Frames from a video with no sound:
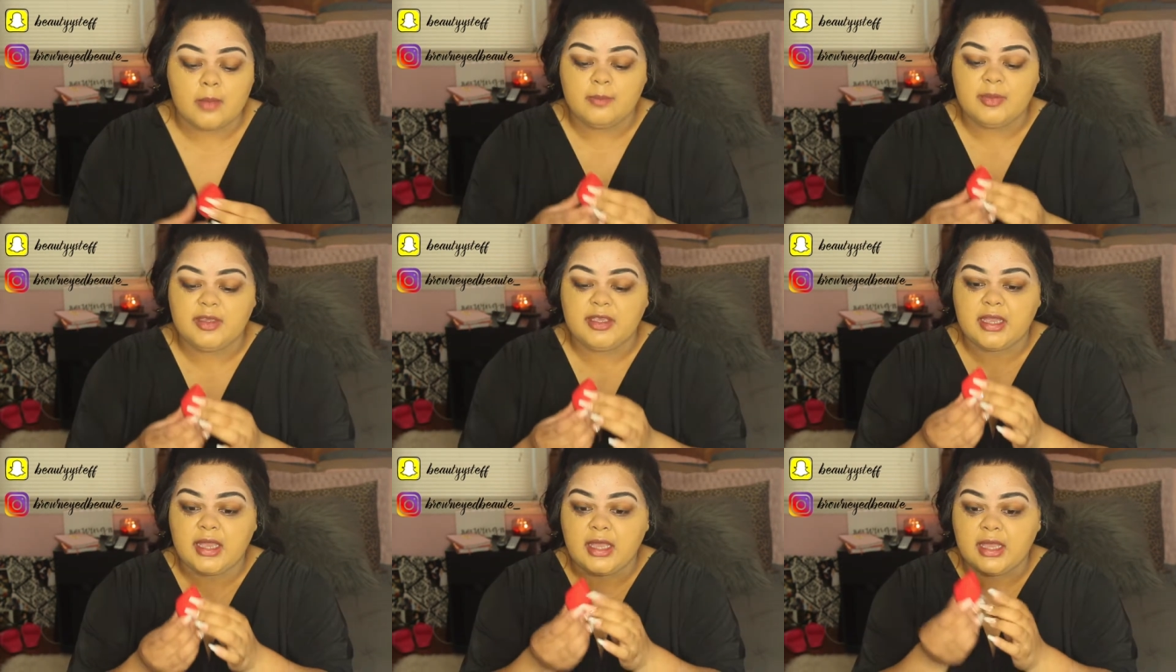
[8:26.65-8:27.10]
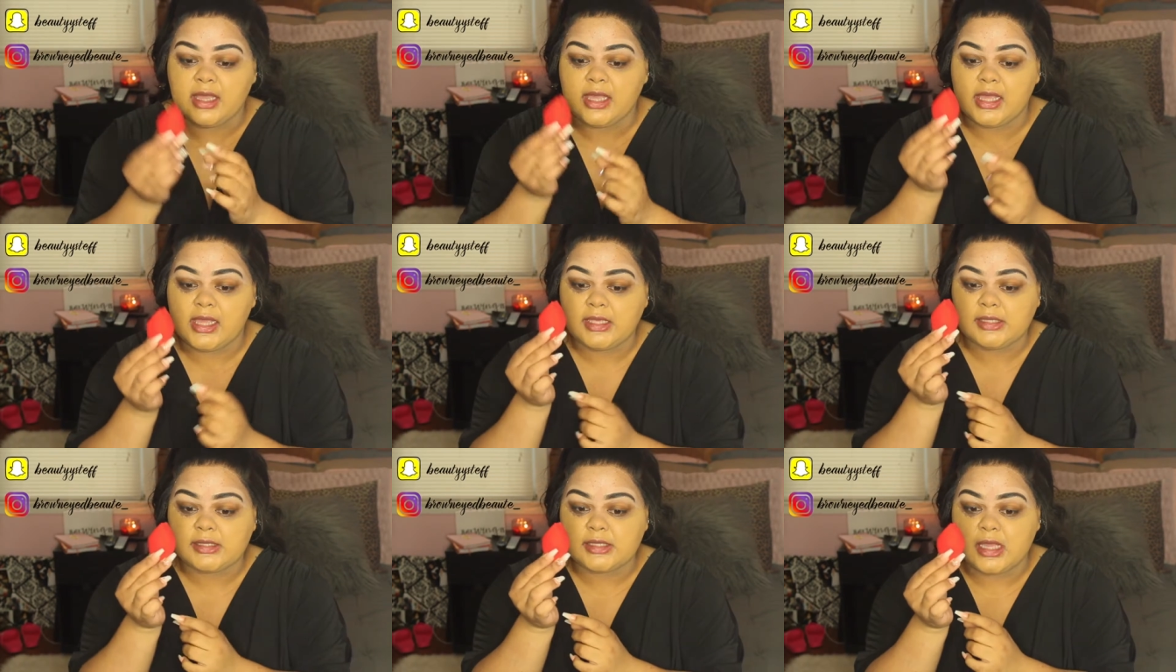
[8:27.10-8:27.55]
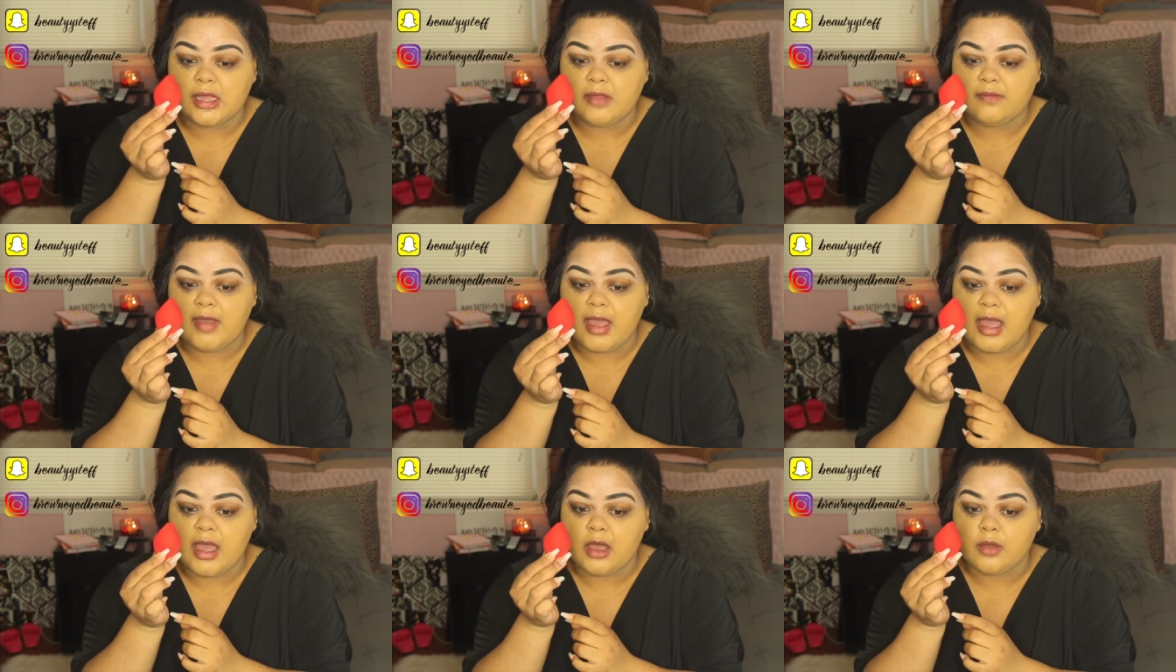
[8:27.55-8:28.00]
because
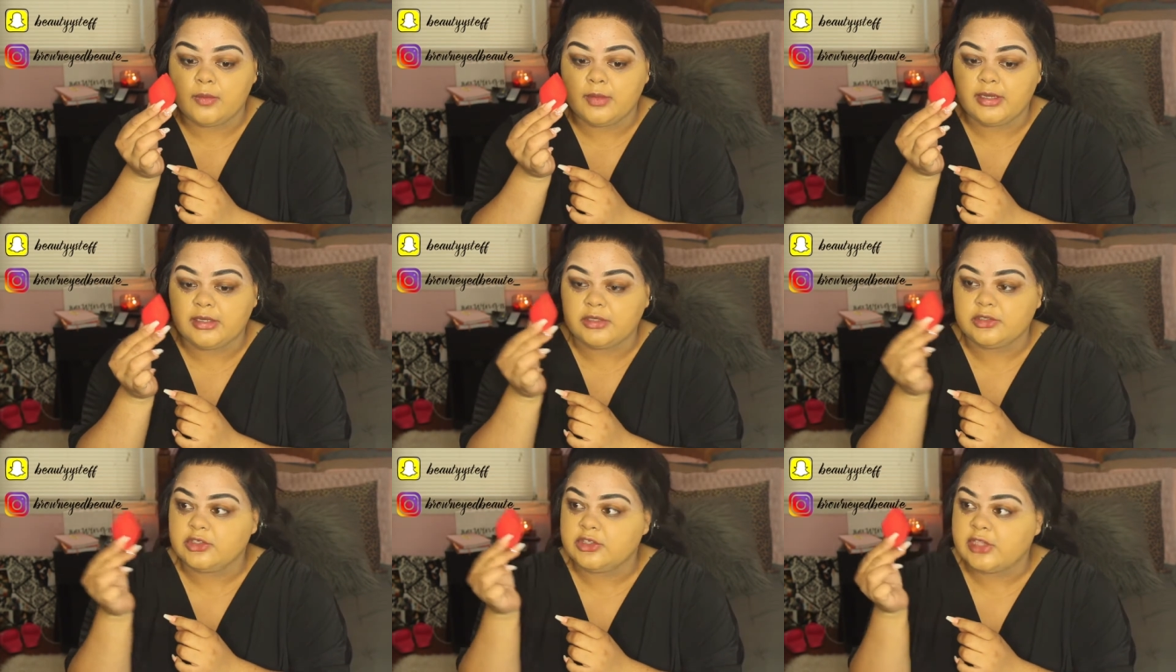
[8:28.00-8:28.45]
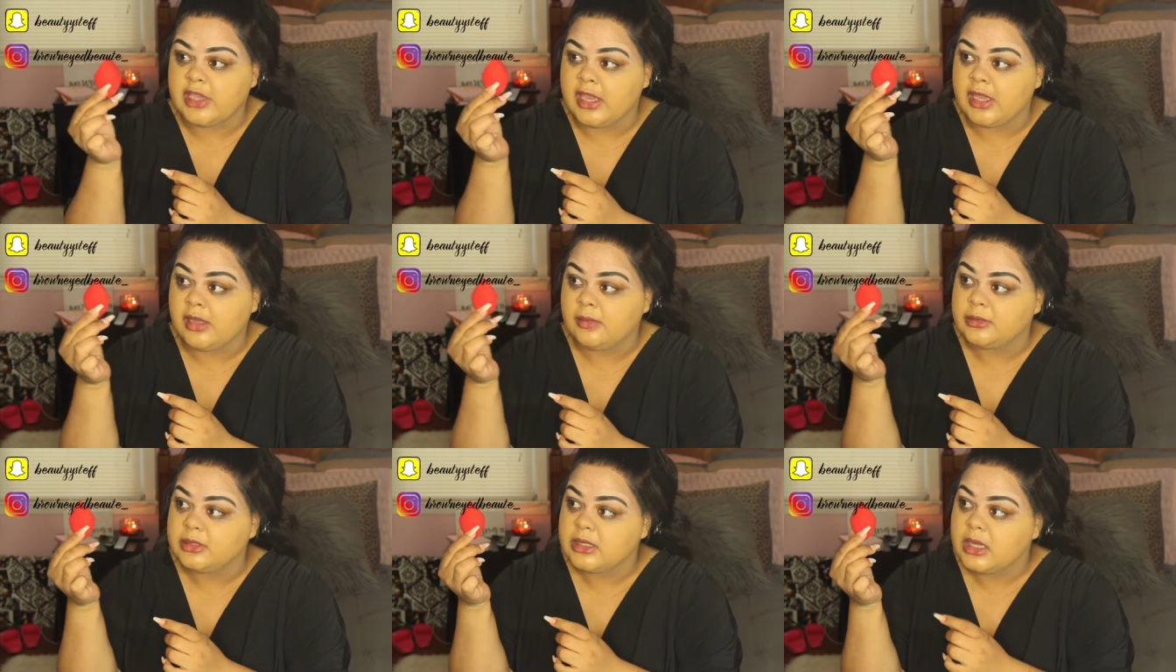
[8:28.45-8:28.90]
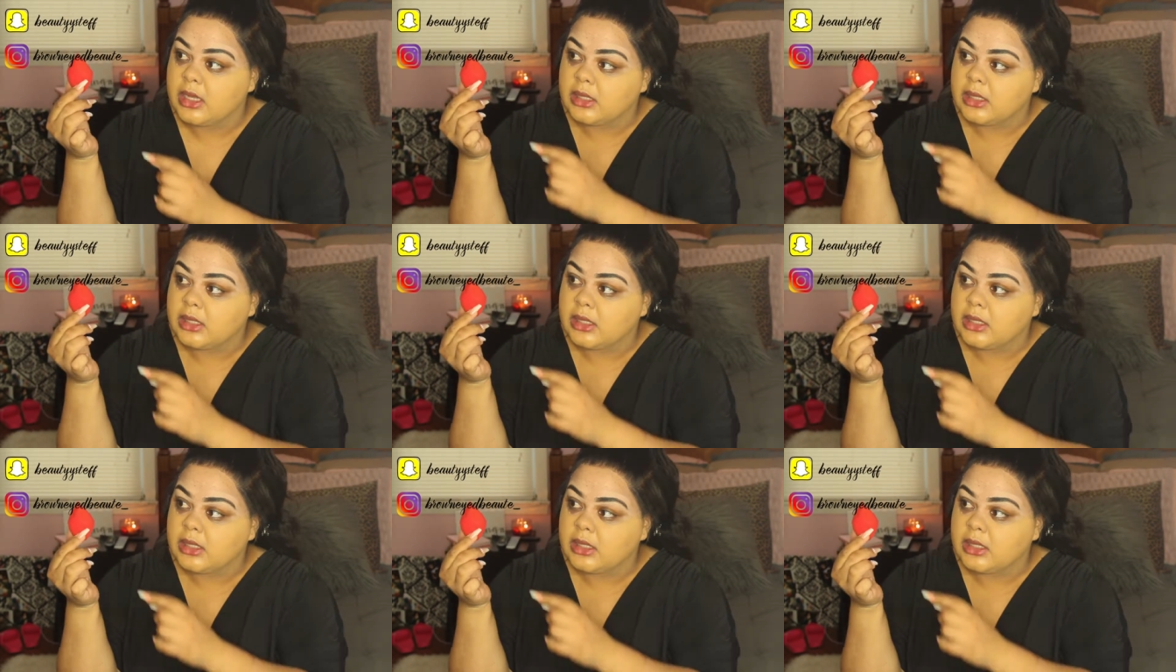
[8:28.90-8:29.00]
of how it is shaped.